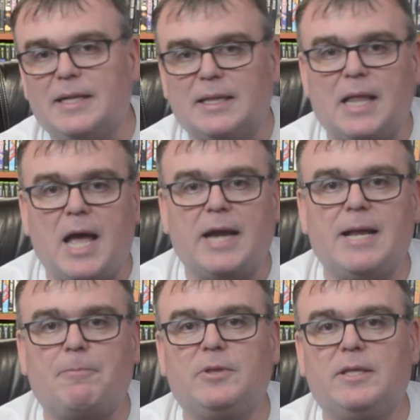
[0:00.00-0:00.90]
to line
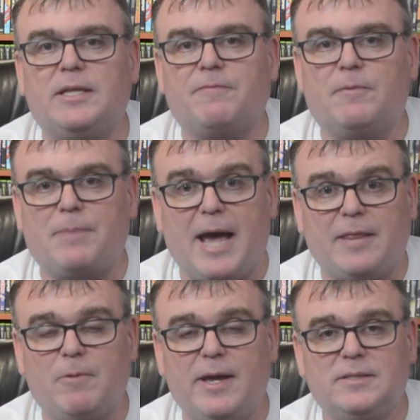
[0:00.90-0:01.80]
up with the different
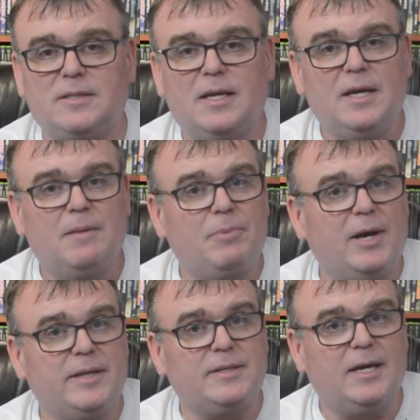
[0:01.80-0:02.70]
pathways,
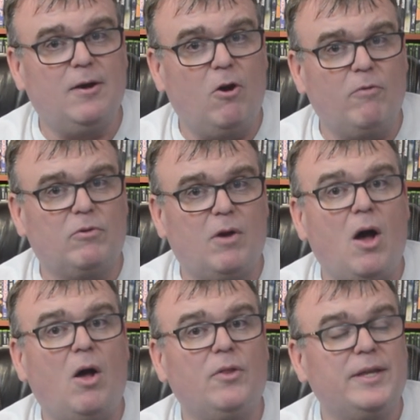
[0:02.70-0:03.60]
but uh,
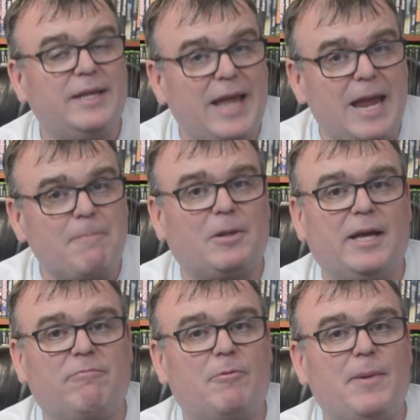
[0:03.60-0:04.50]
overall the
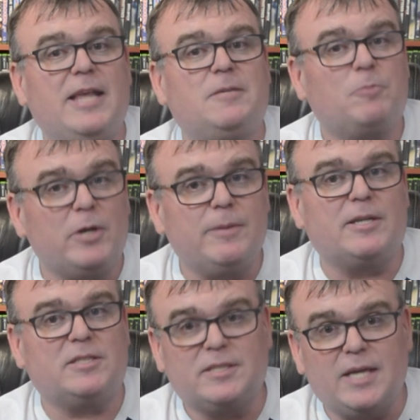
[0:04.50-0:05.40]
gameplay remains pretty
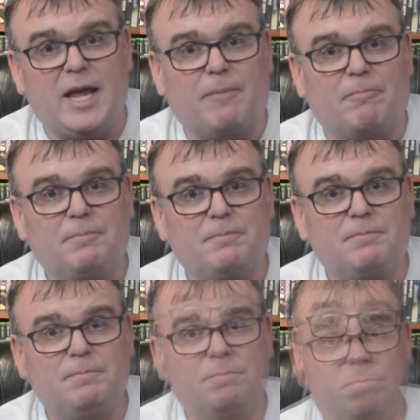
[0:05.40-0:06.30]
much the same.
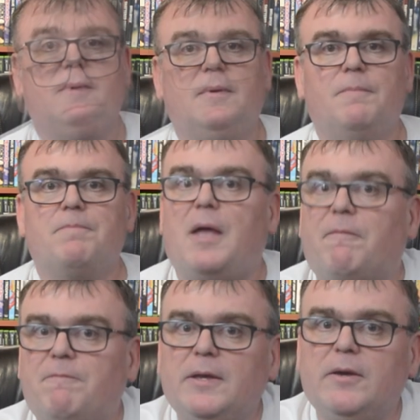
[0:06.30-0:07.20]
I
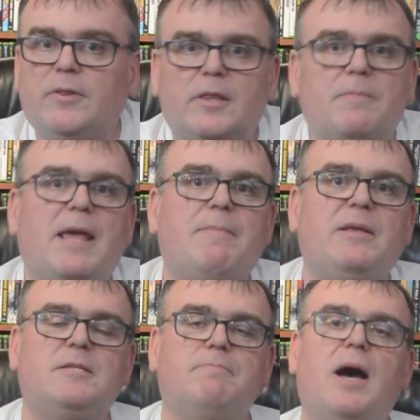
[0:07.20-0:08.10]
feel that there may have
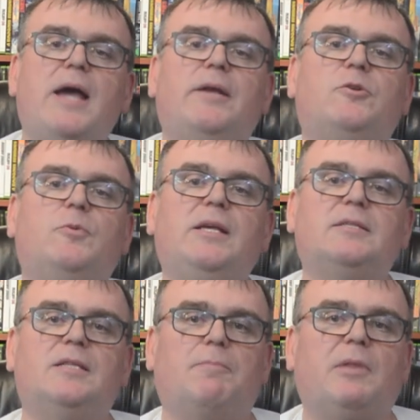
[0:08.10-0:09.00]
been some minor
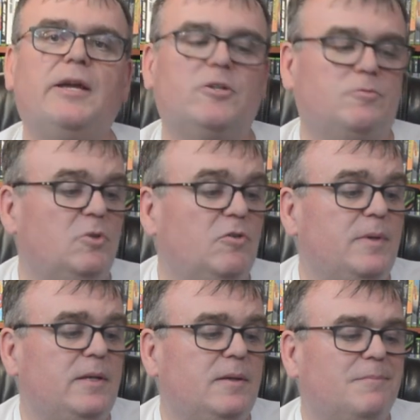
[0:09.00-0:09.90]
tweaks in the player's
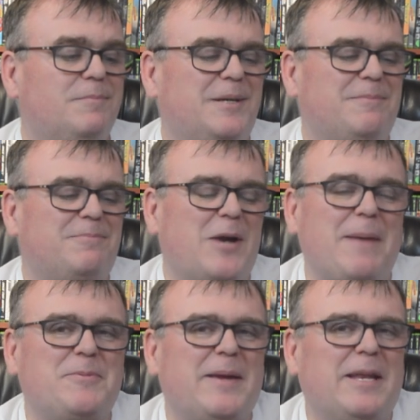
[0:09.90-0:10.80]
movement, but
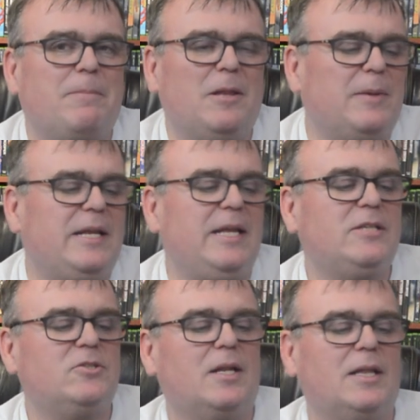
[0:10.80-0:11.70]
perhaps making it a little bit
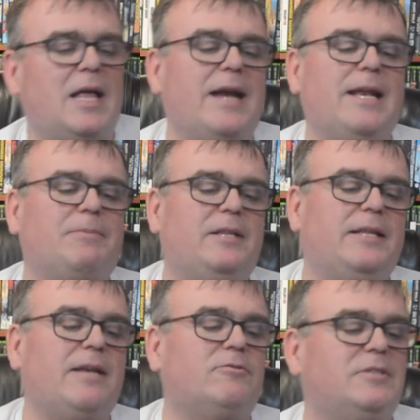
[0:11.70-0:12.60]
easier to line up to
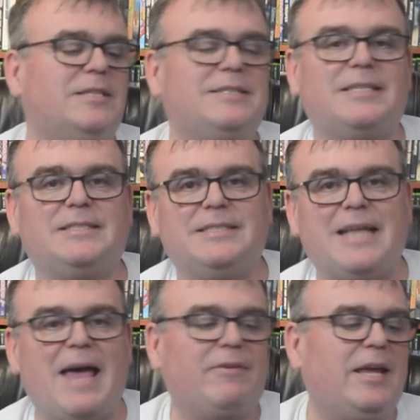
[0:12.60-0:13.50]
the entrances as you
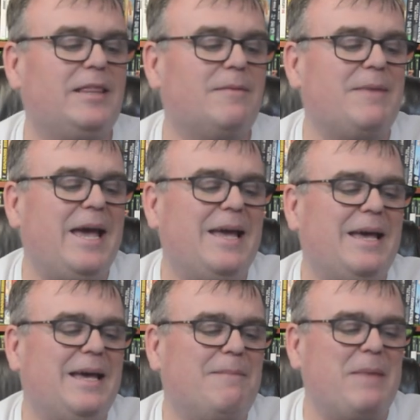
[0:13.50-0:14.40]
navigate the ma
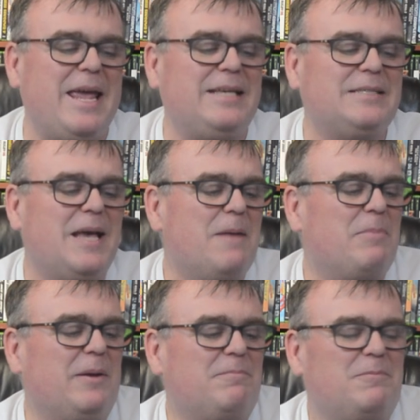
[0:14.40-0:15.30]
uh, maze.
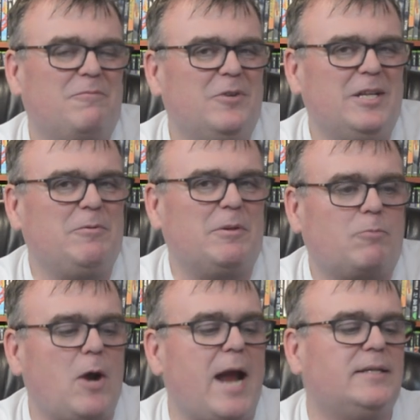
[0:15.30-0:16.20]
But really, with
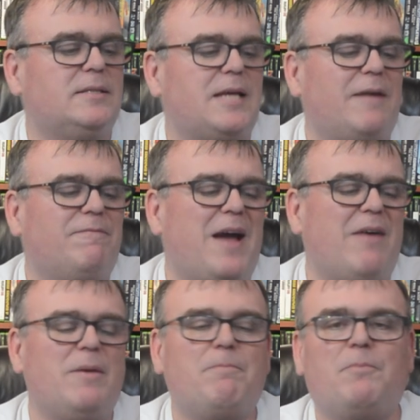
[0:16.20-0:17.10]
practice, I
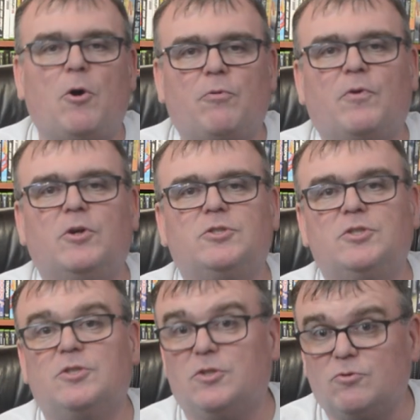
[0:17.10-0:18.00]
found that both
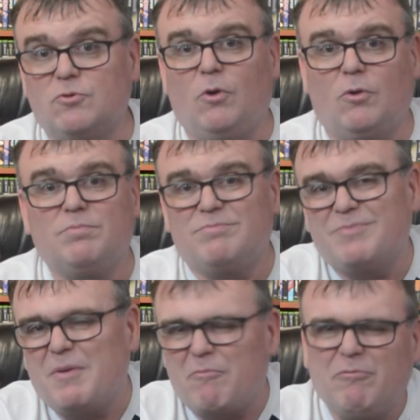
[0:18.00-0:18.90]
versions controlled
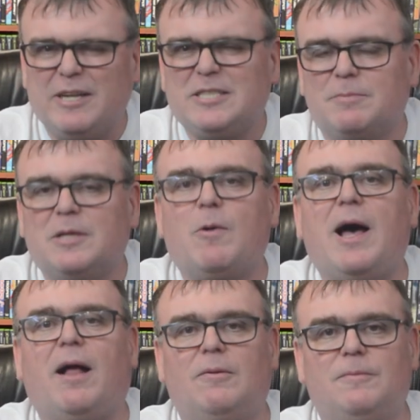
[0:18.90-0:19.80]
reasonably
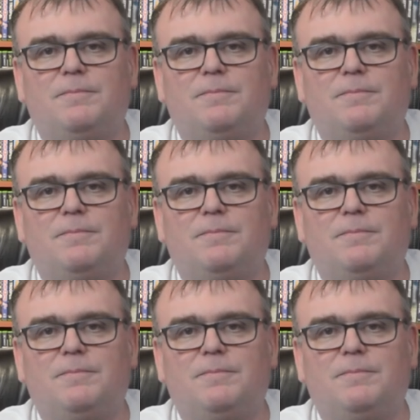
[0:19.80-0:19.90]
well.